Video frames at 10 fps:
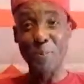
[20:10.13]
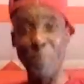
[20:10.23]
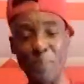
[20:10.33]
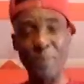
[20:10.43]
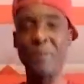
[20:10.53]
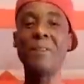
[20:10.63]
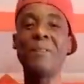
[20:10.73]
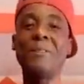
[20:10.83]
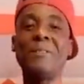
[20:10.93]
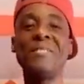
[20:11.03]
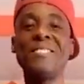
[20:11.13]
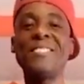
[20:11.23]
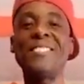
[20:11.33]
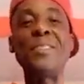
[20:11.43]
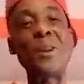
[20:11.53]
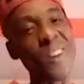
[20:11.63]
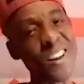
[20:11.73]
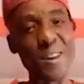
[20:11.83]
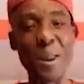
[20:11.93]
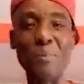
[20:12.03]
pip, pip. You don't
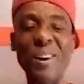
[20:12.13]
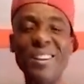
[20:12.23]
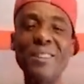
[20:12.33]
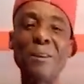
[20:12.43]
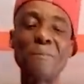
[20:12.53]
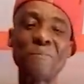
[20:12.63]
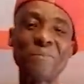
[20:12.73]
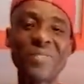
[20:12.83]
want to hear that part there.